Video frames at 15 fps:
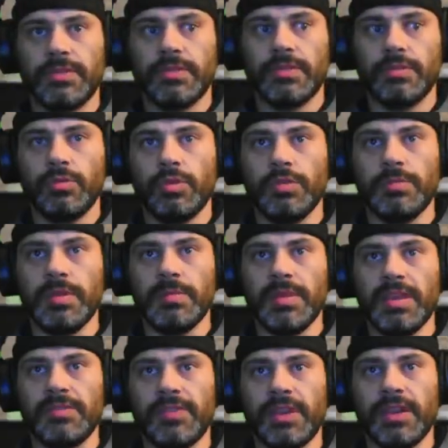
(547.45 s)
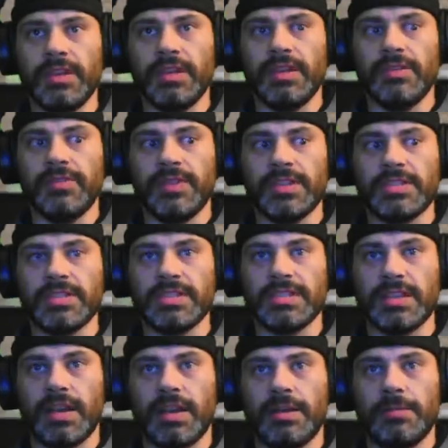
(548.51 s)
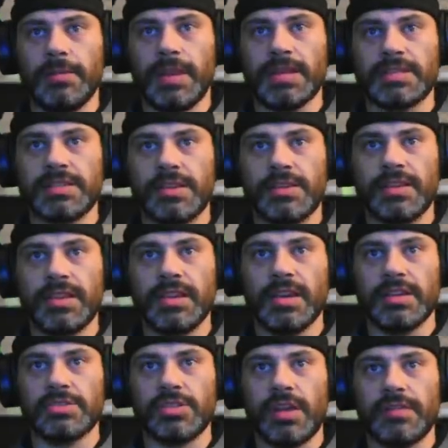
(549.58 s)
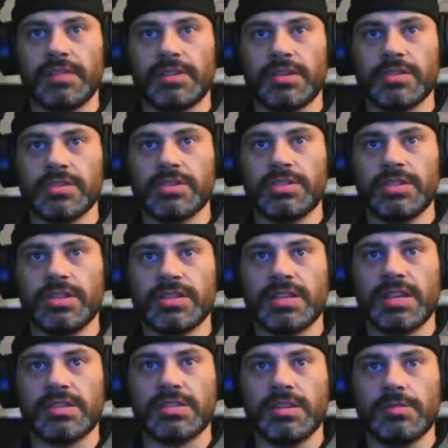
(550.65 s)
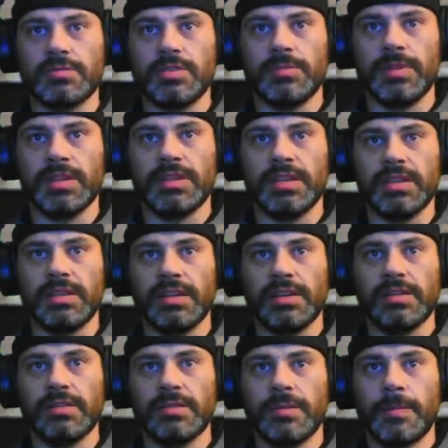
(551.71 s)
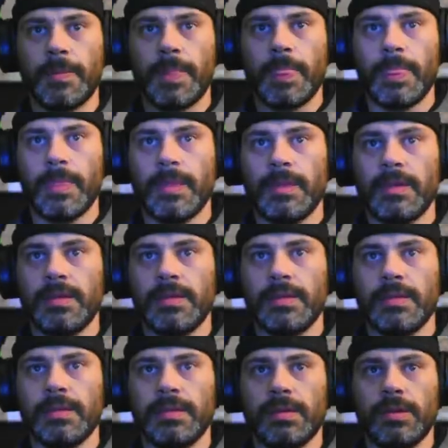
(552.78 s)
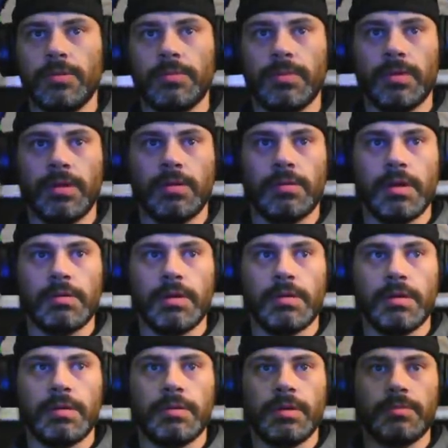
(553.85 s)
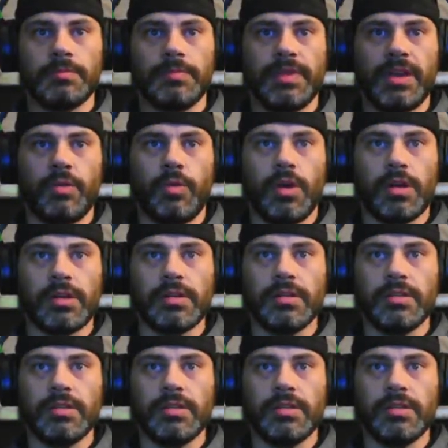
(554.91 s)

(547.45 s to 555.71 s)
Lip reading: Wouldn't be me if I didn't hit the fence. Oh, I saw the driving tires just catching up to me at the end here. Oh, that water.